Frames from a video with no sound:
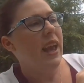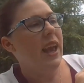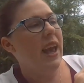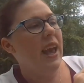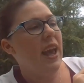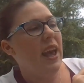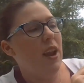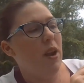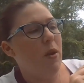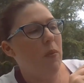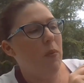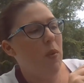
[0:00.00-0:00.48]

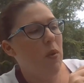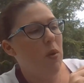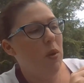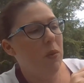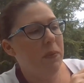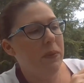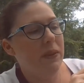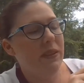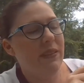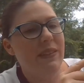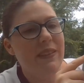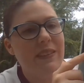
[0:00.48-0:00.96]
And a
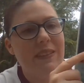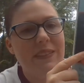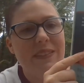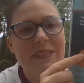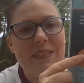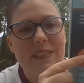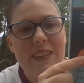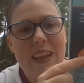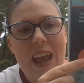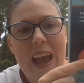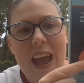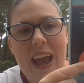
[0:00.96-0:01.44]
porpoise
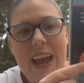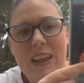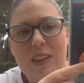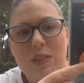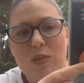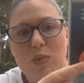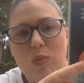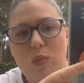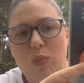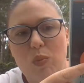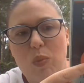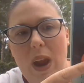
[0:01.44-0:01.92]

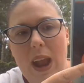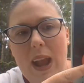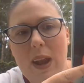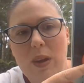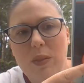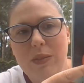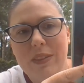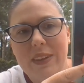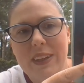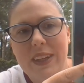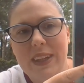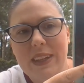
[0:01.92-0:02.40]
has
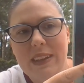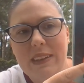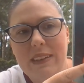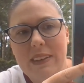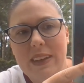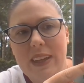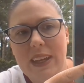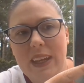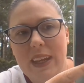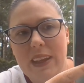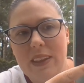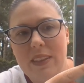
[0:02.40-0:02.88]
rounded
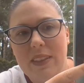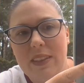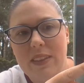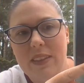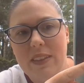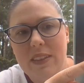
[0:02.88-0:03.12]
teeth.